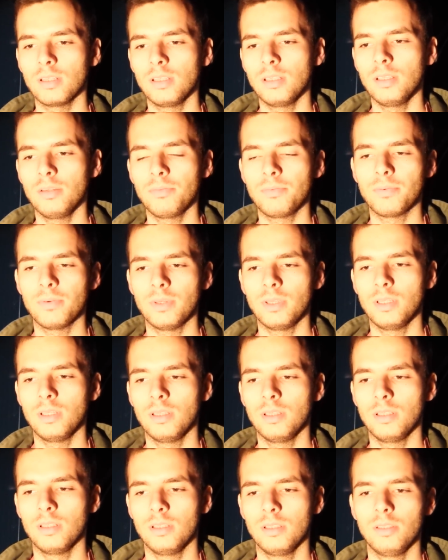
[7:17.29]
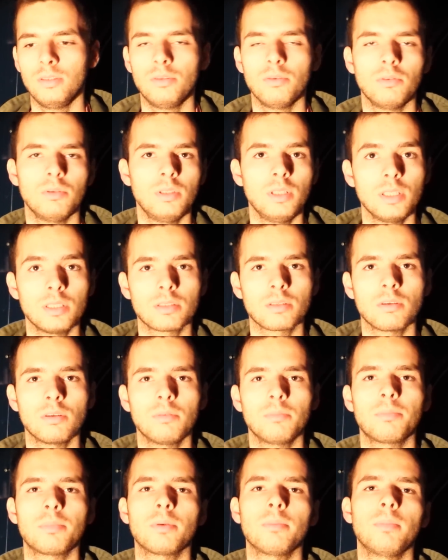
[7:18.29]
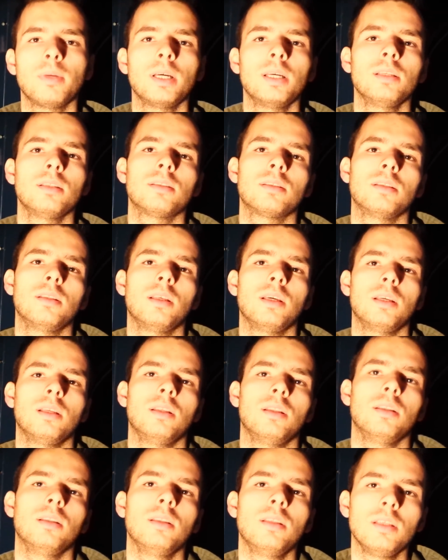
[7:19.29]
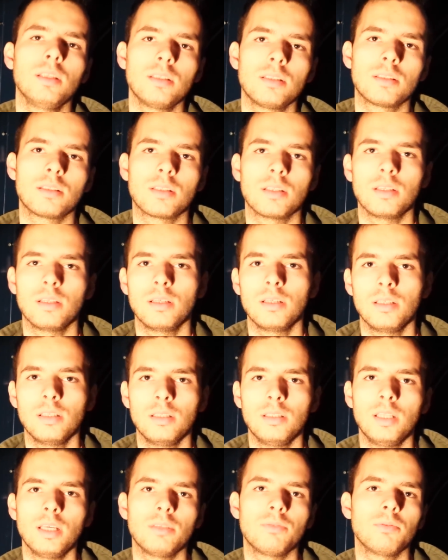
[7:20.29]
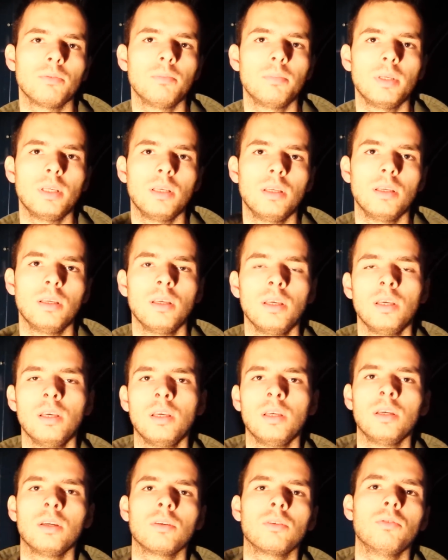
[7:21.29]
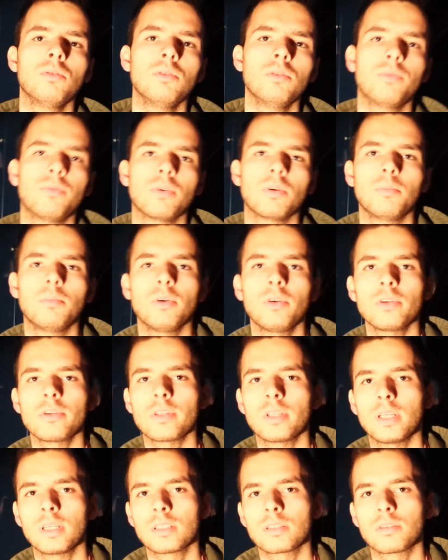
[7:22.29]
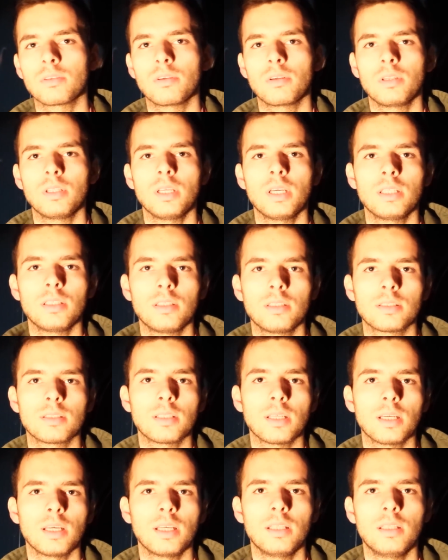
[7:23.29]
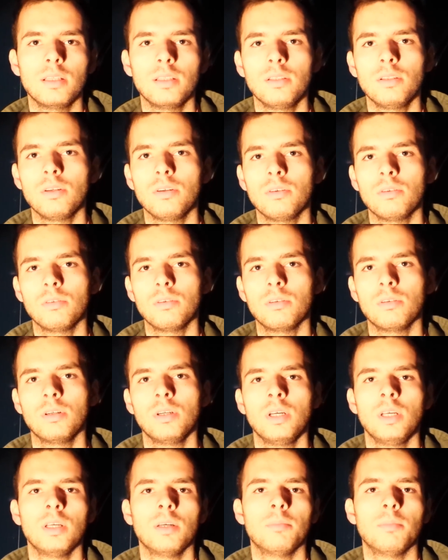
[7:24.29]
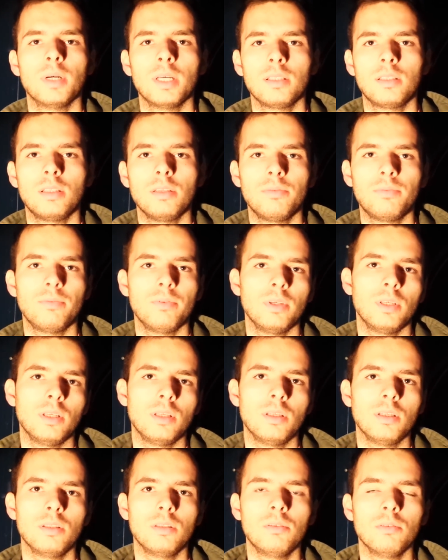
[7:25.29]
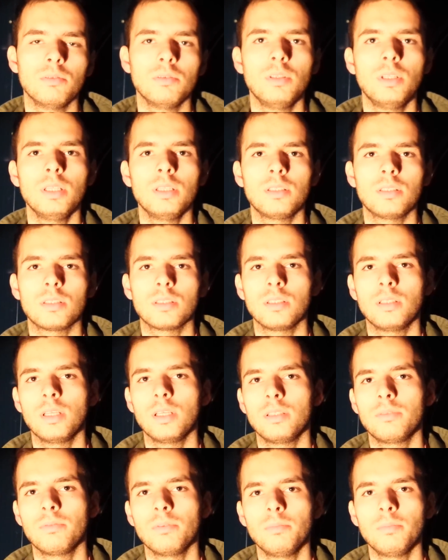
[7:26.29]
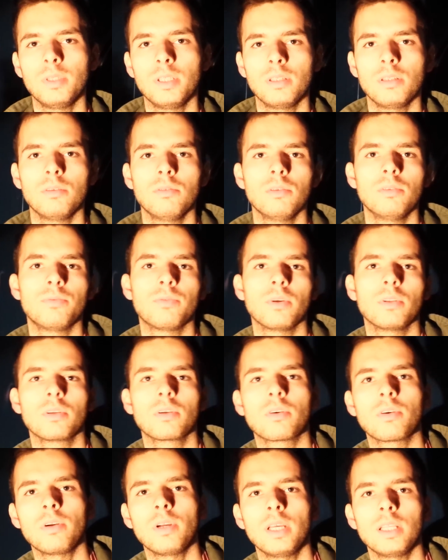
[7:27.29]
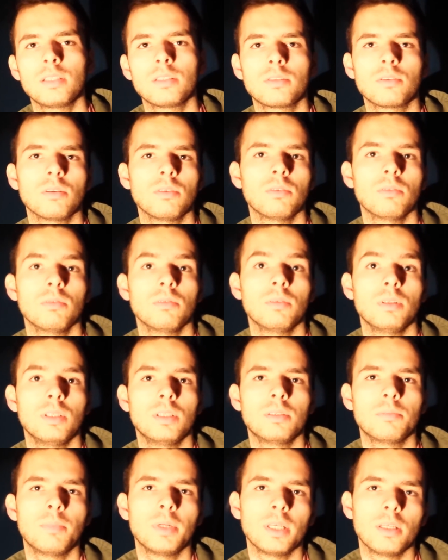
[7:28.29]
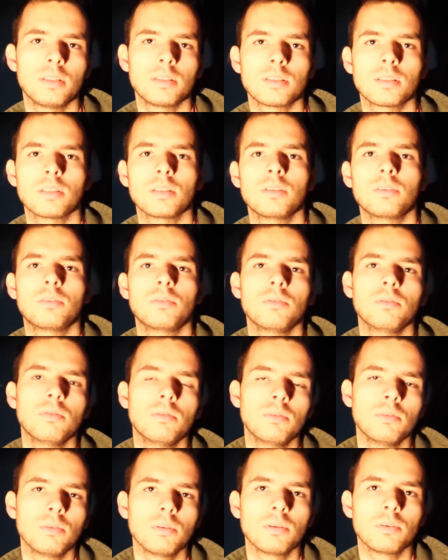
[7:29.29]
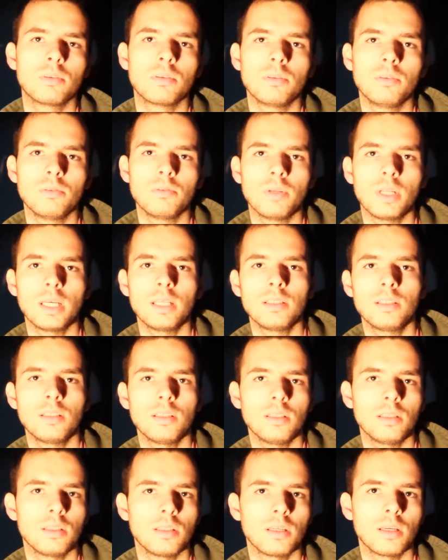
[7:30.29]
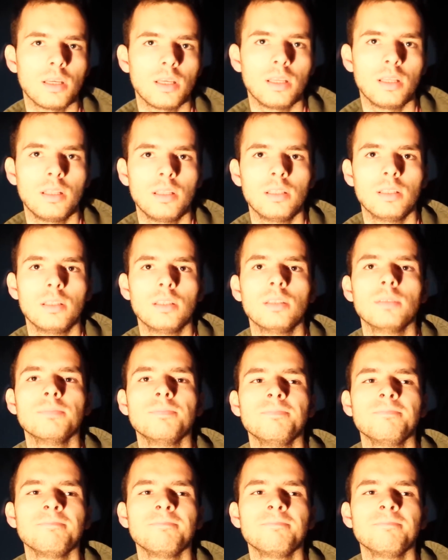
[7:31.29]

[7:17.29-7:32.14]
do this compromise, then this that would be good for Bosniaks, or the other side no, but if we do this, that would be good for the Croats, so it's best to not do nothing, and